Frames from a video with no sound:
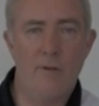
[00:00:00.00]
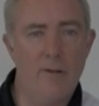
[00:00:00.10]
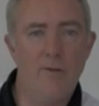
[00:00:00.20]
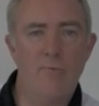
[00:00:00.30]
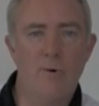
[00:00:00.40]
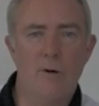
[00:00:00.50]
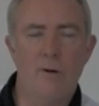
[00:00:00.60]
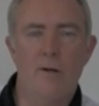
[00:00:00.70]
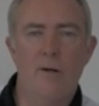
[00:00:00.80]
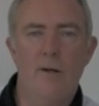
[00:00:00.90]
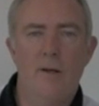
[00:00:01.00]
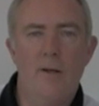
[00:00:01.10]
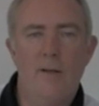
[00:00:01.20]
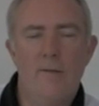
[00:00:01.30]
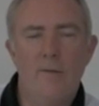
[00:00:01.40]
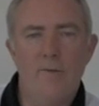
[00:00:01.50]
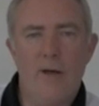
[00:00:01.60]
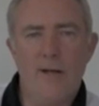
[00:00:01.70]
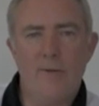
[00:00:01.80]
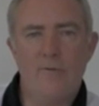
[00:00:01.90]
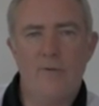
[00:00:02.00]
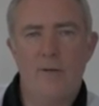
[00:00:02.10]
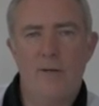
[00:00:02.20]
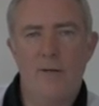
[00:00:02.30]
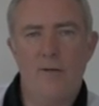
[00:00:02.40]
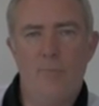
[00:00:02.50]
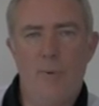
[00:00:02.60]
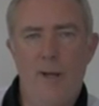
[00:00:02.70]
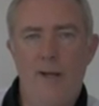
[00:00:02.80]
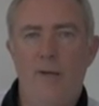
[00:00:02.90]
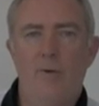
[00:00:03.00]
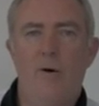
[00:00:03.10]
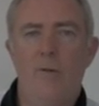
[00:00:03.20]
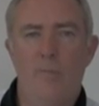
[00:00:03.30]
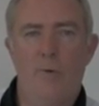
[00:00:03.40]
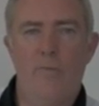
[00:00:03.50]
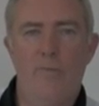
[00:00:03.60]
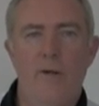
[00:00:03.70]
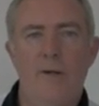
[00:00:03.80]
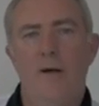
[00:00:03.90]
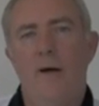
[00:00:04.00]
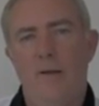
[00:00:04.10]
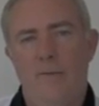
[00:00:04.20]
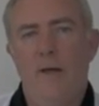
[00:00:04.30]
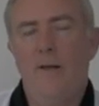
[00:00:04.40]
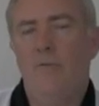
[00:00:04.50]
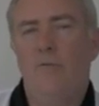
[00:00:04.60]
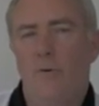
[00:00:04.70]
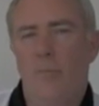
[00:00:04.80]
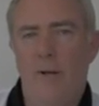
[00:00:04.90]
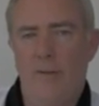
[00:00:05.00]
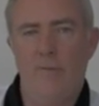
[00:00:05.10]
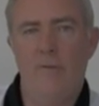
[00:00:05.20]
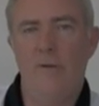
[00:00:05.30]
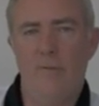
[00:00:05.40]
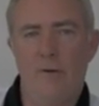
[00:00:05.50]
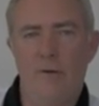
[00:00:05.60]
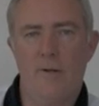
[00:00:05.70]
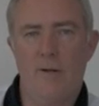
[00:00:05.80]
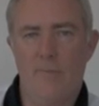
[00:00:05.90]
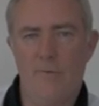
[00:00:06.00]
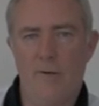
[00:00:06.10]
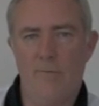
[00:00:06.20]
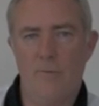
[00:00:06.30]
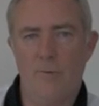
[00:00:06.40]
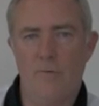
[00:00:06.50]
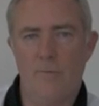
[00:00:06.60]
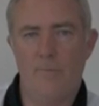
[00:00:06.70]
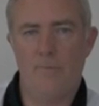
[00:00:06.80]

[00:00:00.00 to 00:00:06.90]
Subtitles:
No, that's wrong. The tax gets paid on the profit, and then it's your bit, the dividend that comes afterwards.